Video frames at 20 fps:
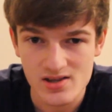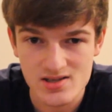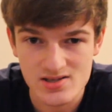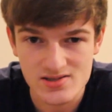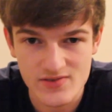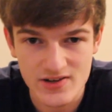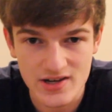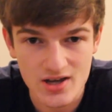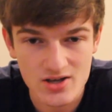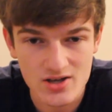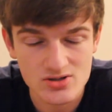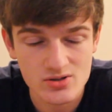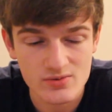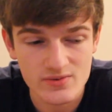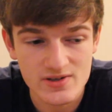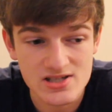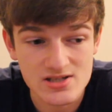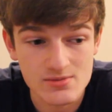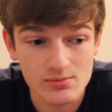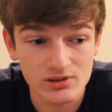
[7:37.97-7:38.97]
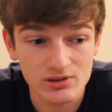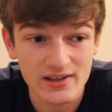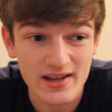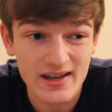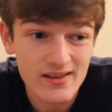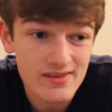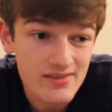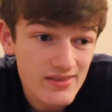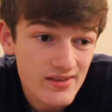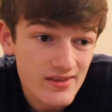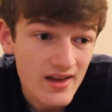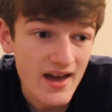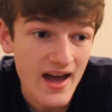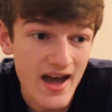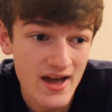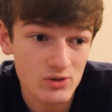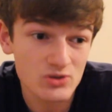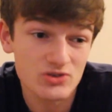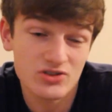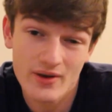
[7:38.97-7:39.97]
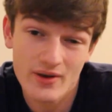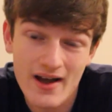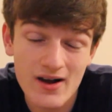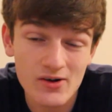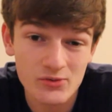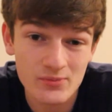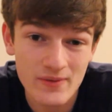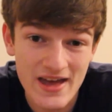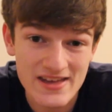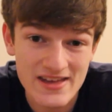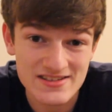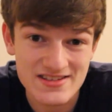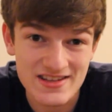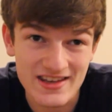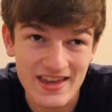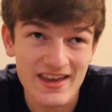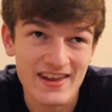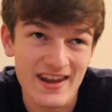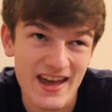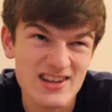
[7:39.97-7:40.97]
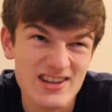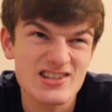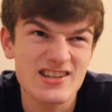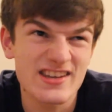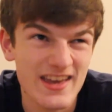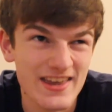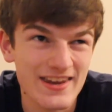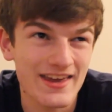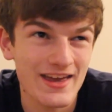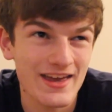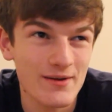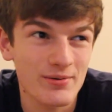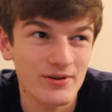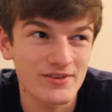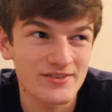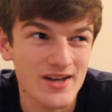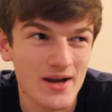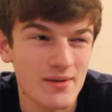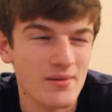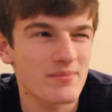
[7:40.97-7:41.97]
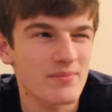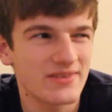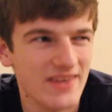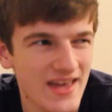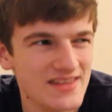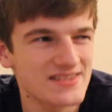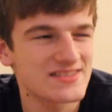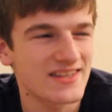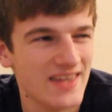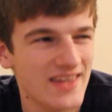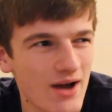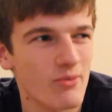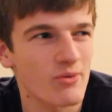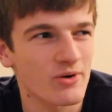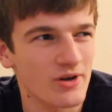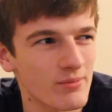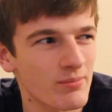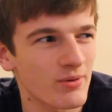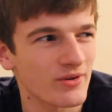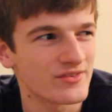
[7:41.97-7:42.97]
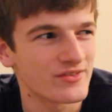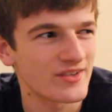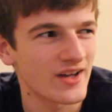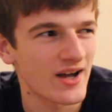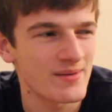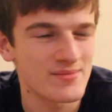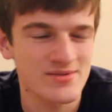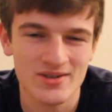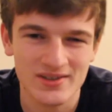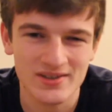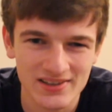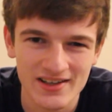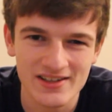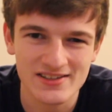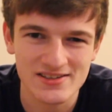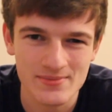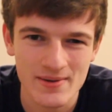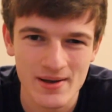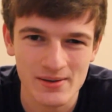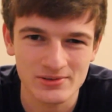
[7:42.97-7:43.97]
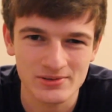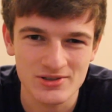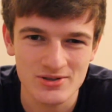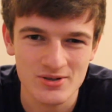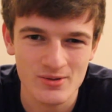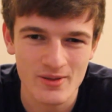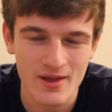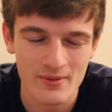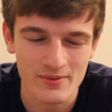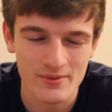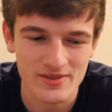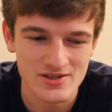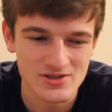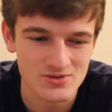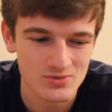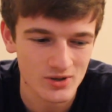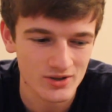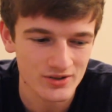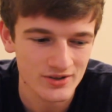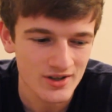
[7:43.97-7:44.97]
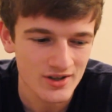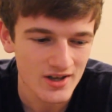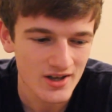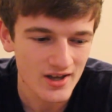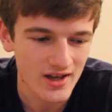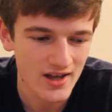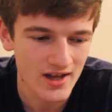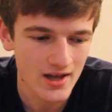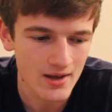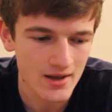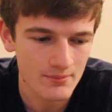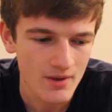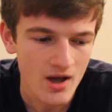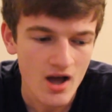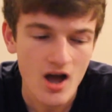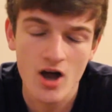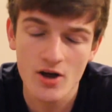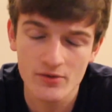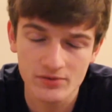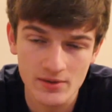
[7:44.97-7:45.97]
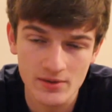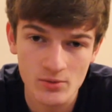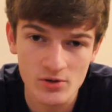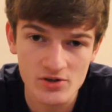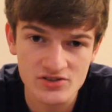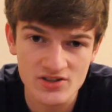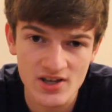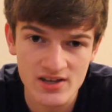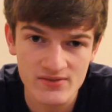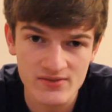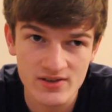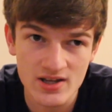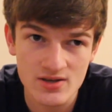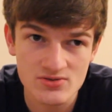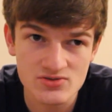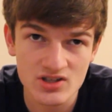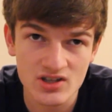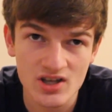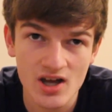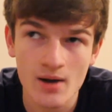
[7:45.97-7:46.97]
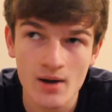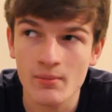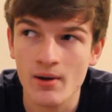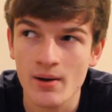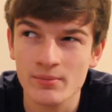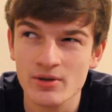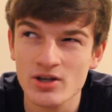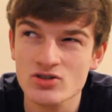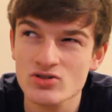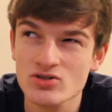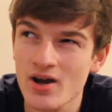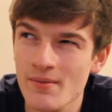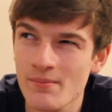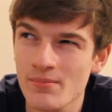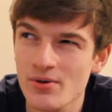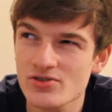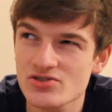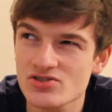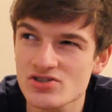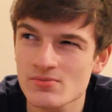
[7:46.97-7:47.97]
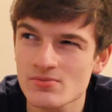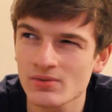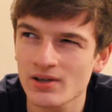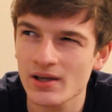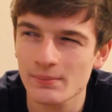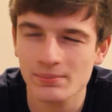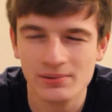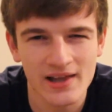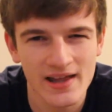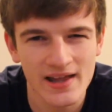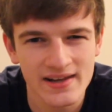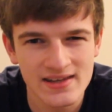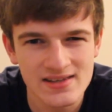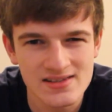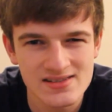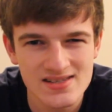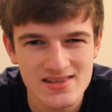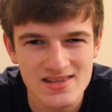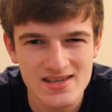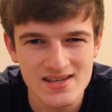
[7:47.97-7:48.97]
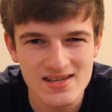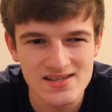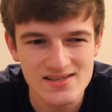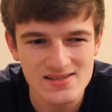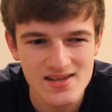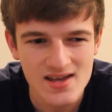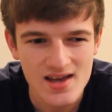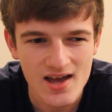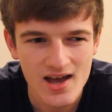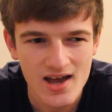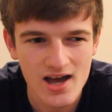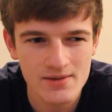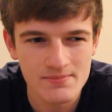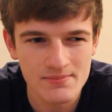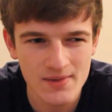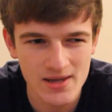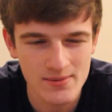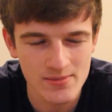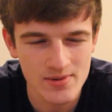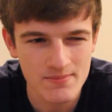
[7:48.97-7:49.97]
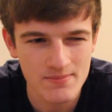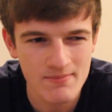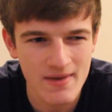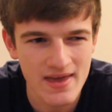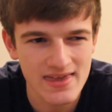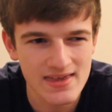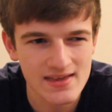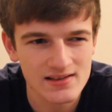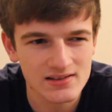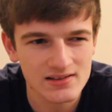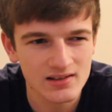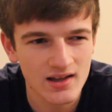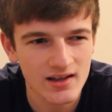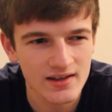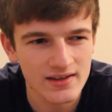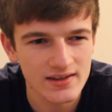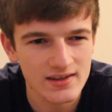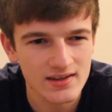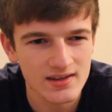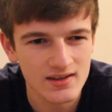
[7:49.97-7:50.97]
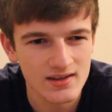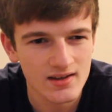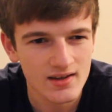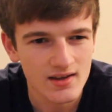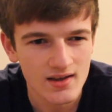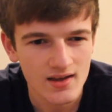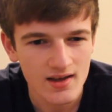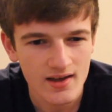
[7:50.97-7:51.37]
this video to a reasonable length. And also it helps me editing it and actually getting it up on time. I'm yet to get one up on time, so I'd like to be able to do that with this one. Hopefully more exciting videos to come. I'm going to try and put some like planning into these, and maybe make like